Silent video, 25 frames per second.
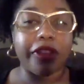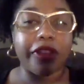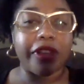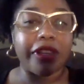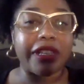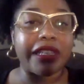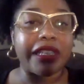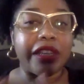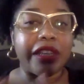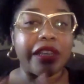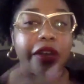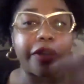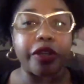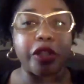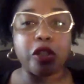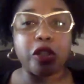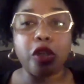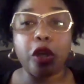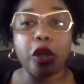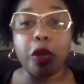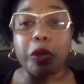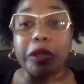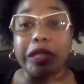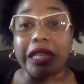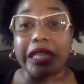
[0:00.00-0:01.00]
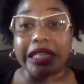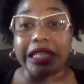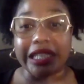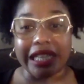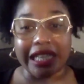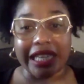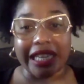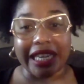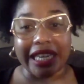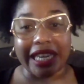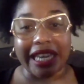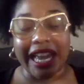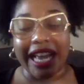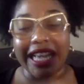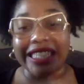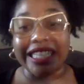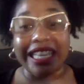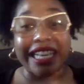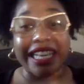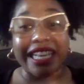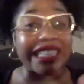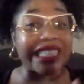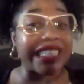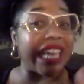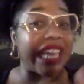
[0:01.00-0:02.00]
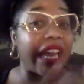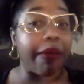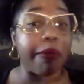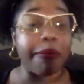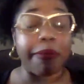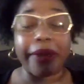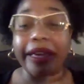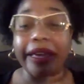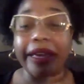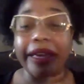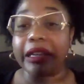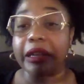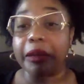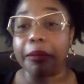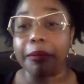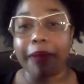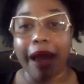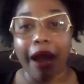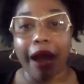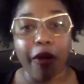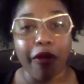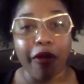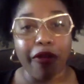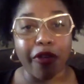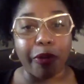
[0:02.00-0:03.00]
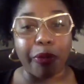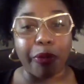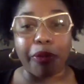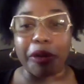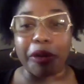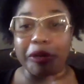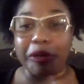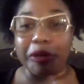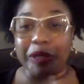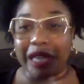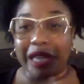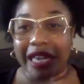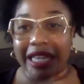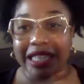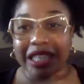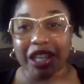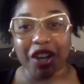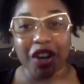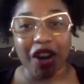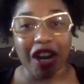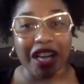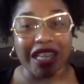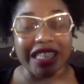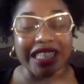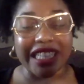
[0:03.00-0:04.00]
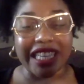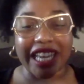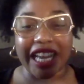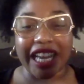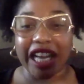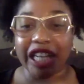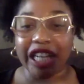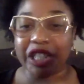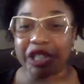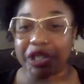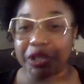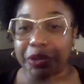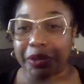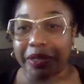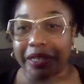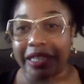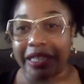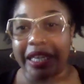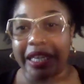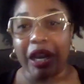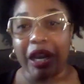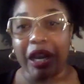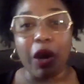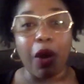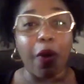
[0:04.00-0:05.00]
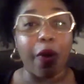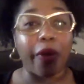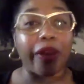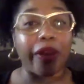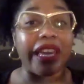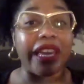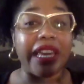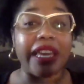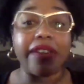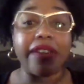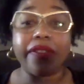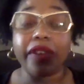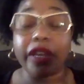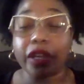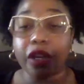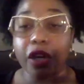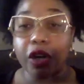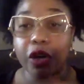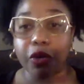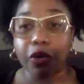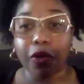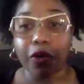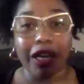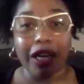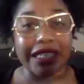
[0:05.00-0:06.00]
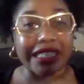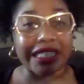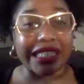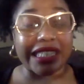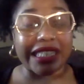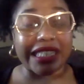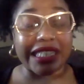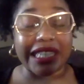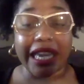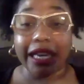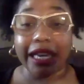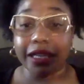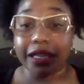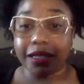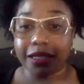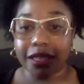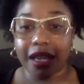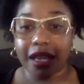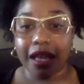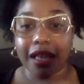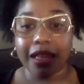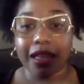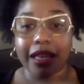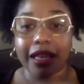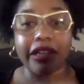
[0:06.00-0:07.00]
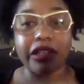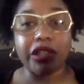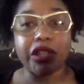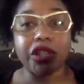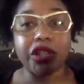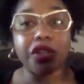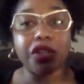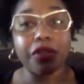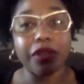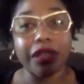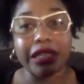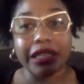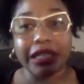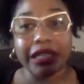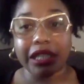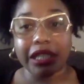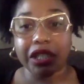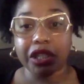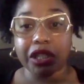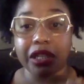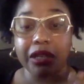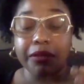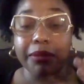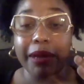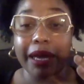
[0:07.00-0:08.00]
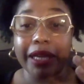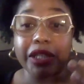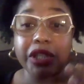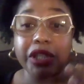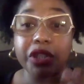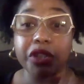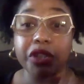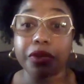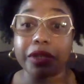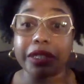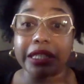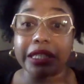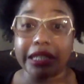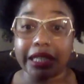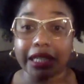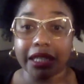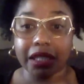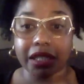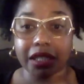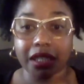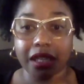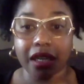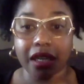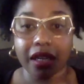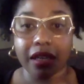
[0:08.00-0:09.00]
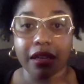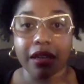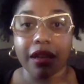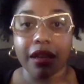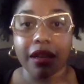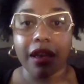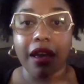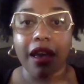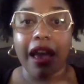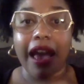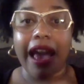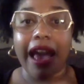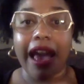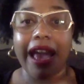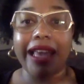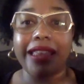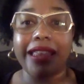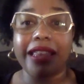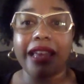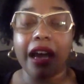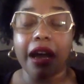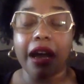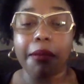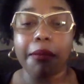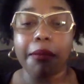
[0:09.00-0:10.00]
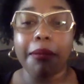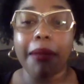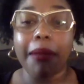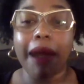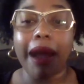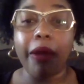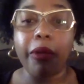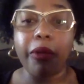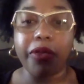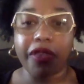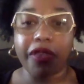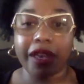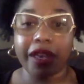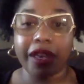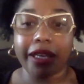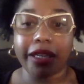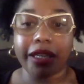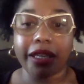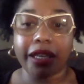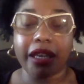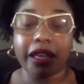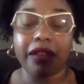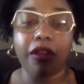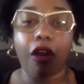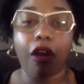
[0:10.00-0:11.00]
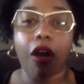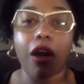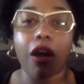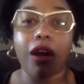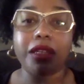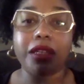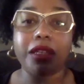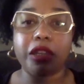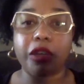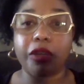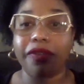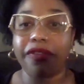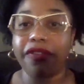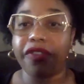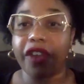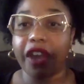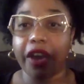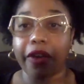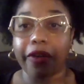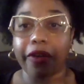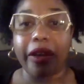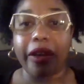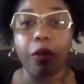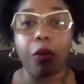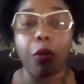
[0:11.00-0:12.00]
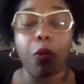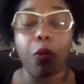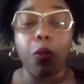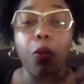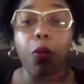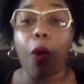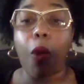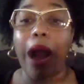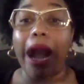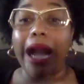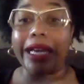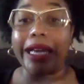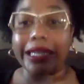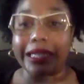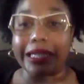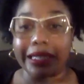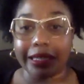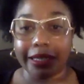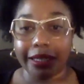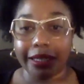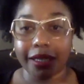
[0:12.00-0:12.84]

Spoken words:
There's no such thing as like a set bail amount for protests across the country or even across states. They are jurisdiction by jurisdiction, and the amount then can also vary widely.